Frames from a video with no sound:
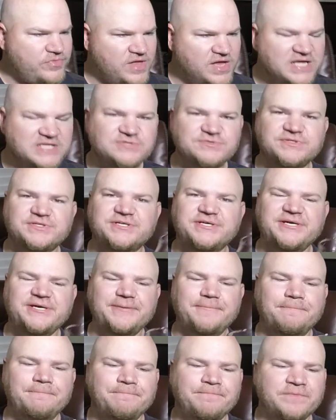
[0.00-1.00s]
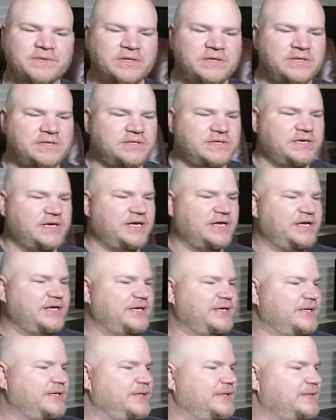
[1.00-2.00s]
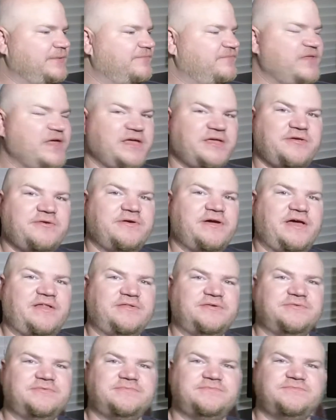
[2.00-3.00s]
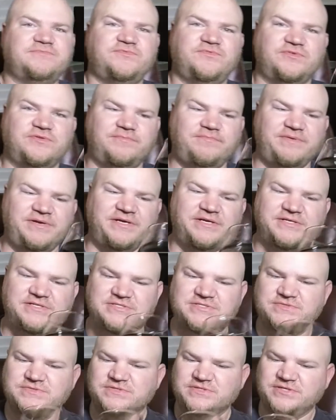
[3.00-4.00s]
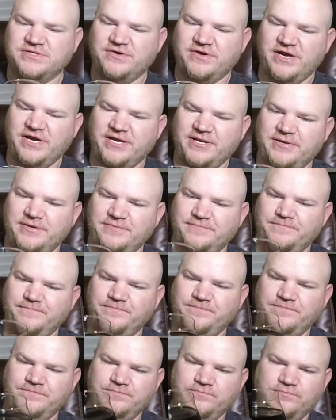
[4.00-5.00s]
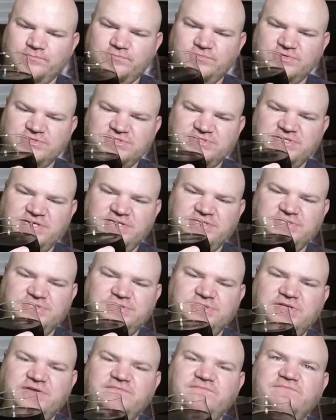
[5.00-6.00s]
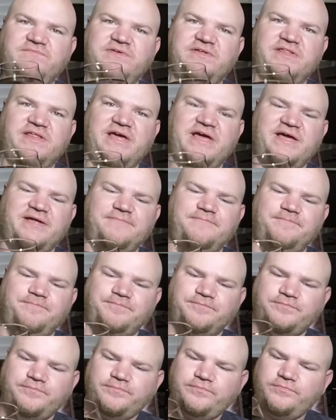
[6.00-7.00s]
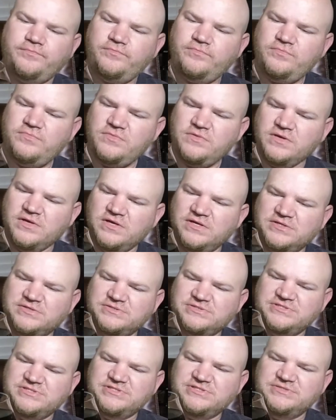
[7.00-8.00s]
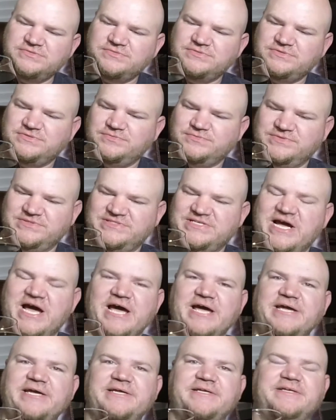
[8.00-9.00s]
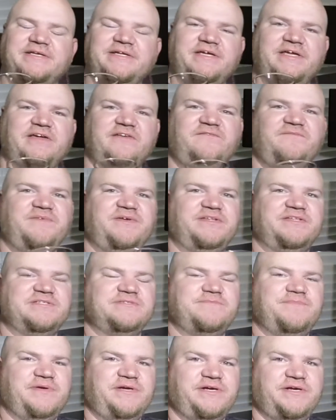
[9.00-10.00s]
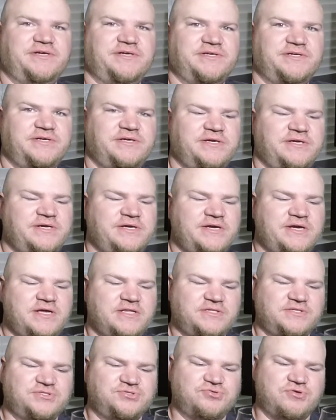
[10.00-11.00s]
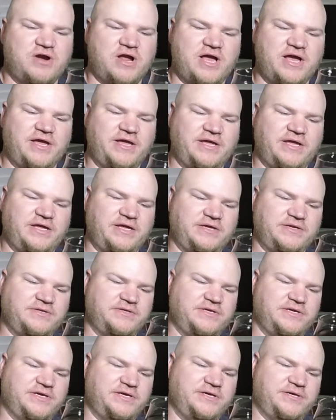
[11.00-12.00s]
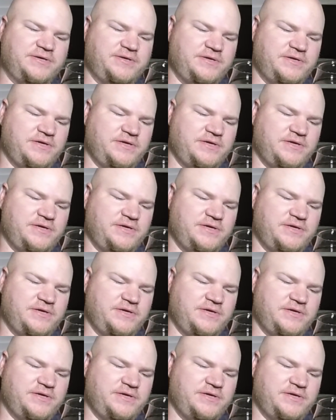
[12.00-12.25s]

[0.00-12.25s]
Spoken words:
it's really good. Thank you, Heather, for the beer. It's really great. Appreciate you giving me that. She just was dying to give me this beer to try, and I